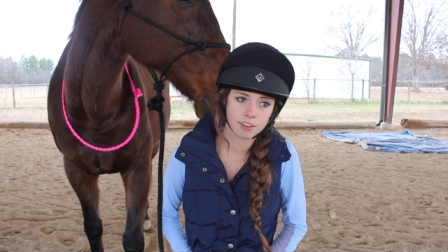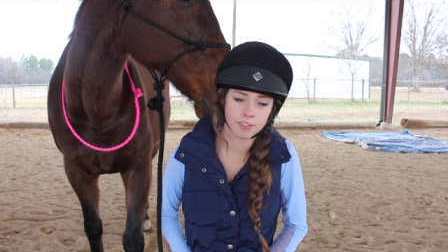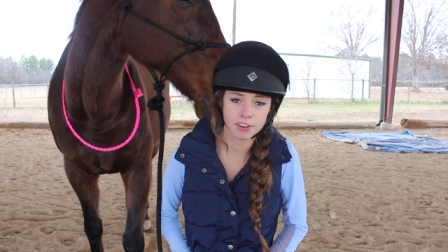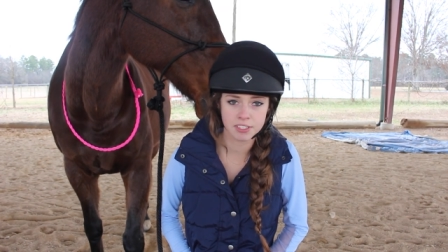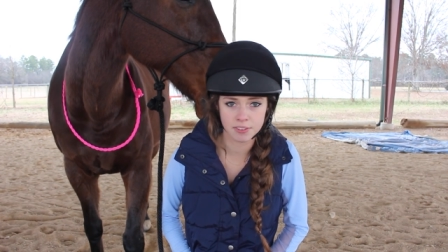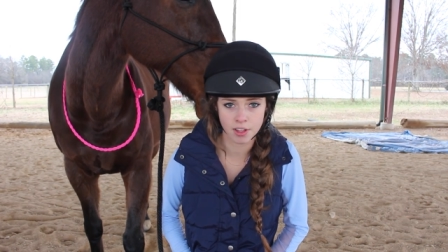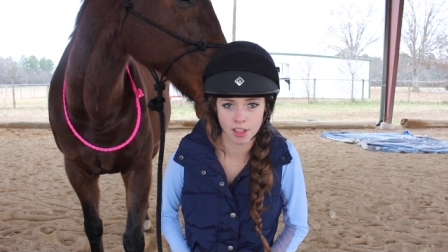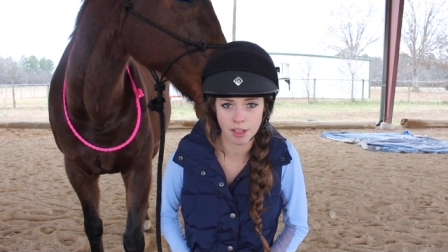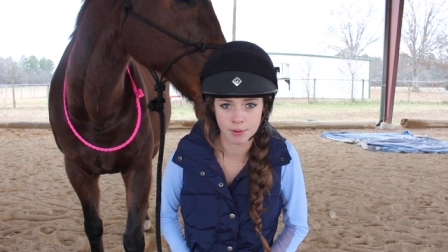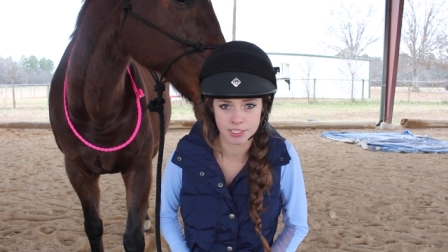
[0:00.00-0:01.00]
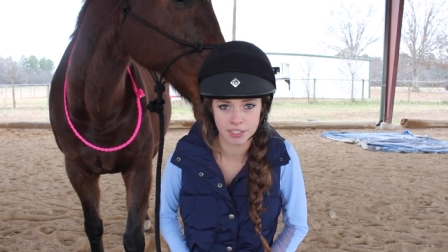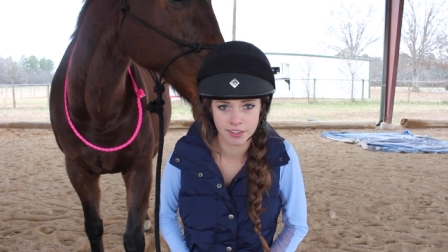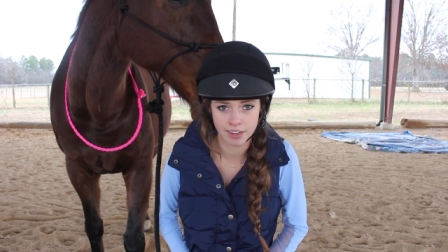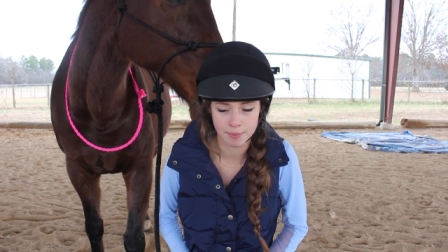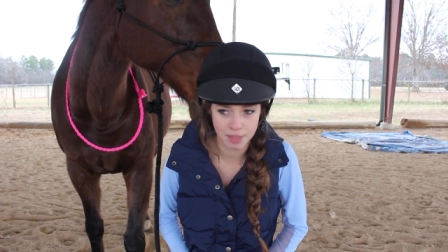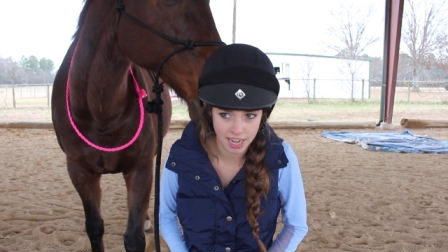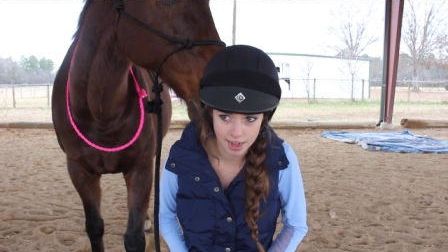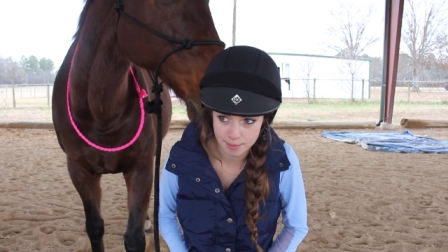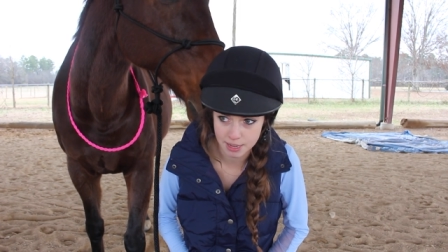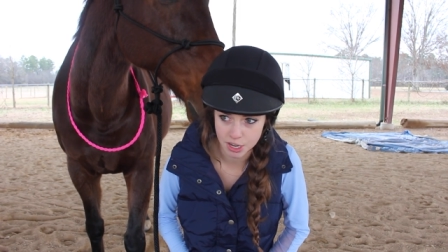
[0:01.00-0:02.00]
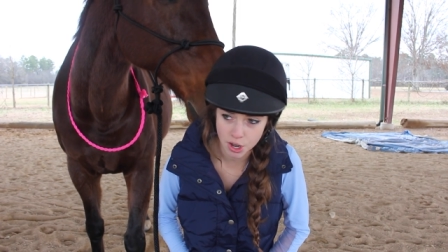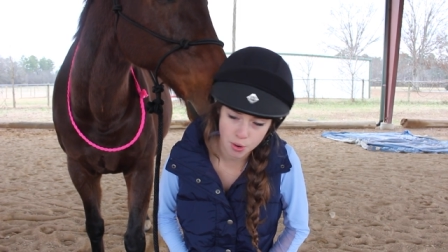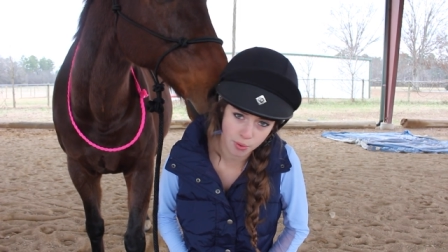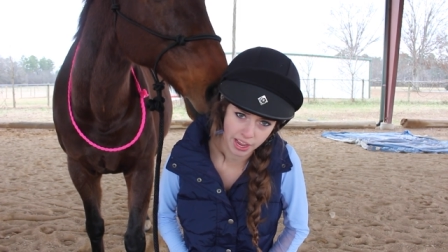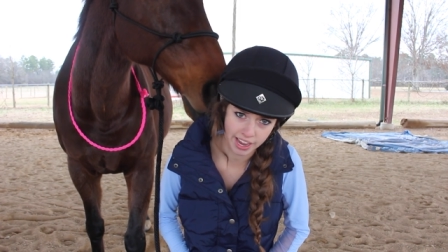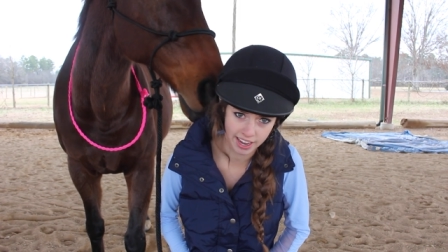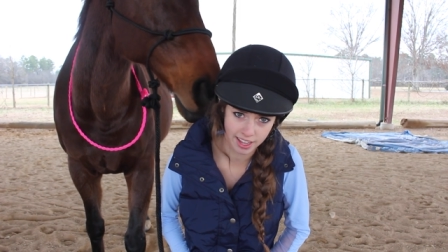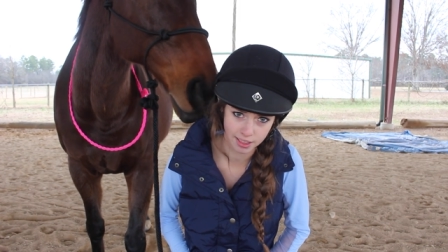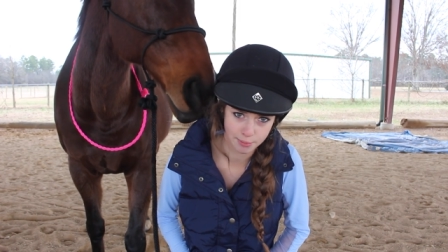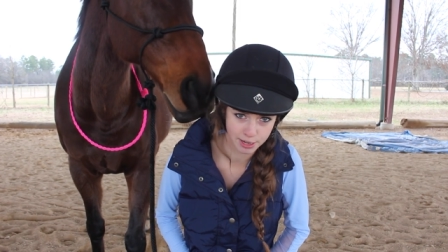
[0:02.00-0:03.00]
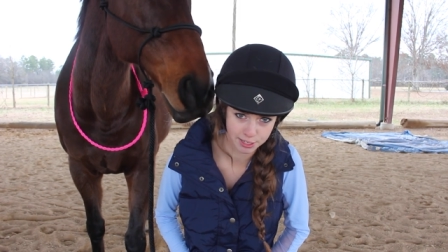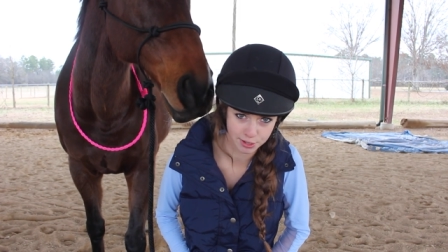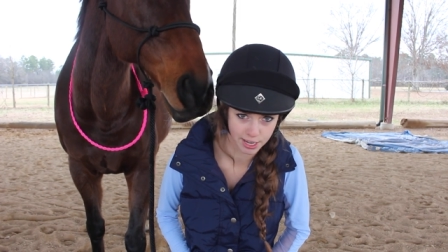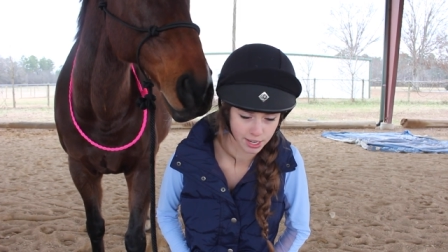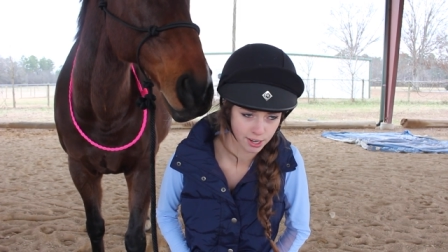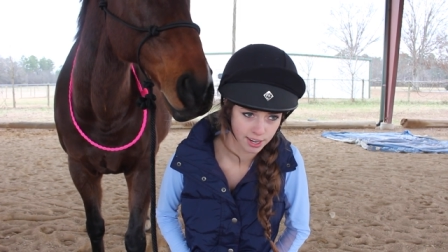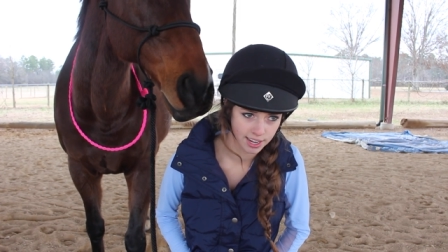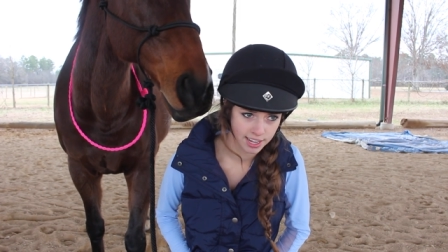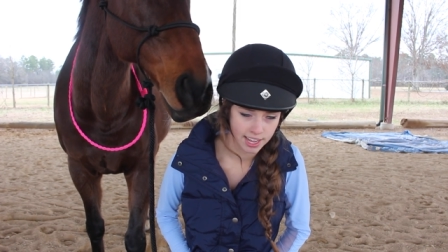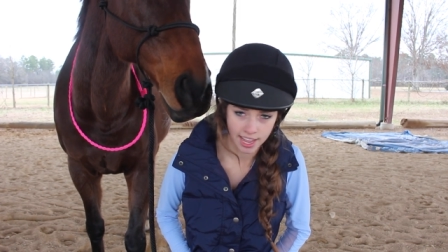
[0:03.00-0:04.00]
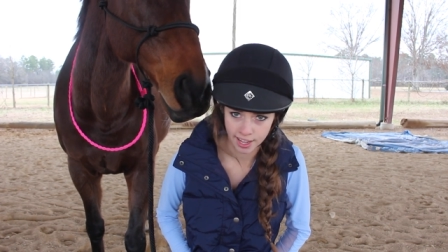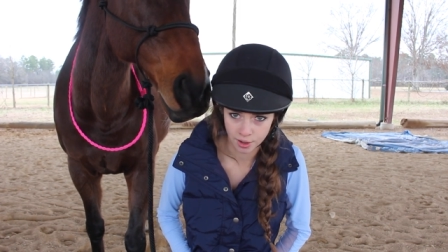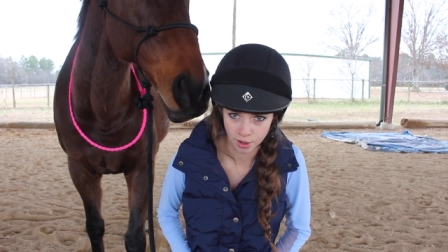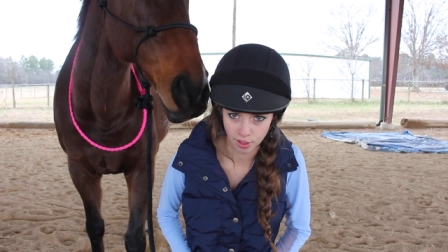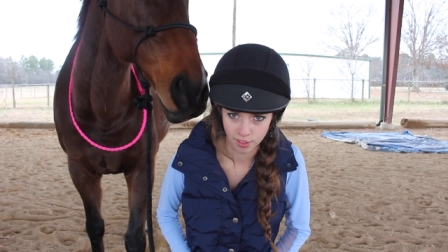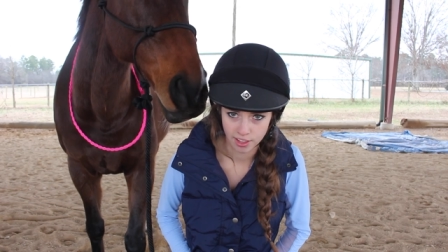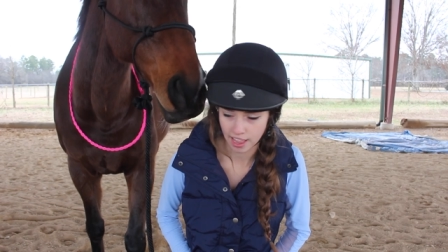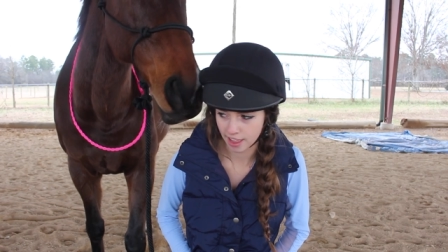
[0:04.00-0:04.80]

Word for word: first of all, I want to clear up that I am in no way a Liberty trainer at all.